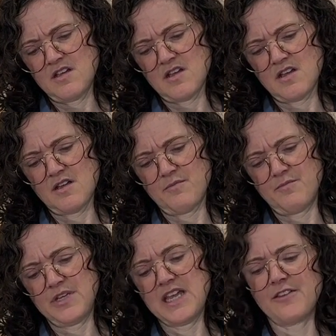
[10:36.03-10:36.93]

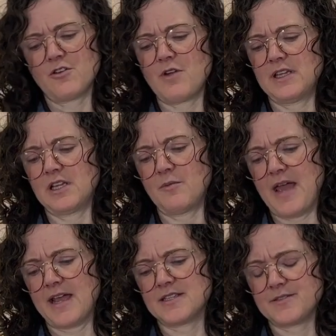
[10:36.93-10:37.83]
But yeah, they're great little
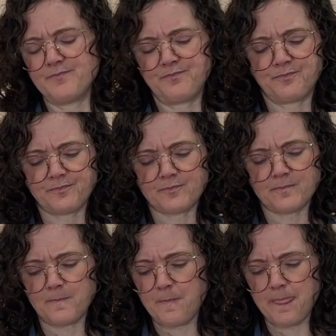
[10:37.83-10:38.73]
bags,
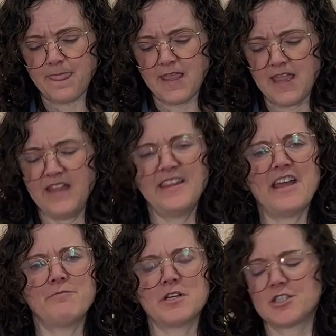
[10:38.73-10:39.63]
and they have
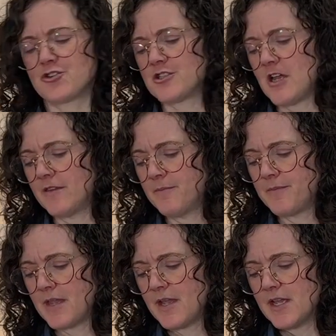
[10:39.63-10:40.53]
monsters on them.
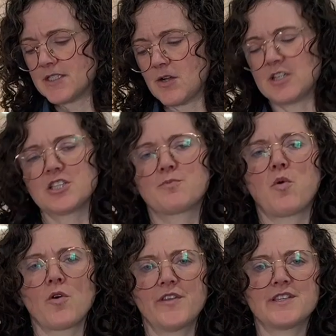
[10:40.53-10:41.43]
So I'll just
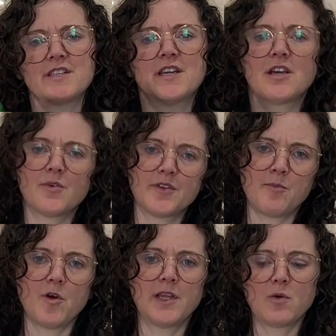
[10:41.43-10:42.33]
pour this in here with the
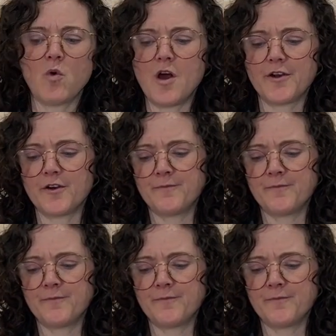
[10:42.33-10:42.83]
boiling water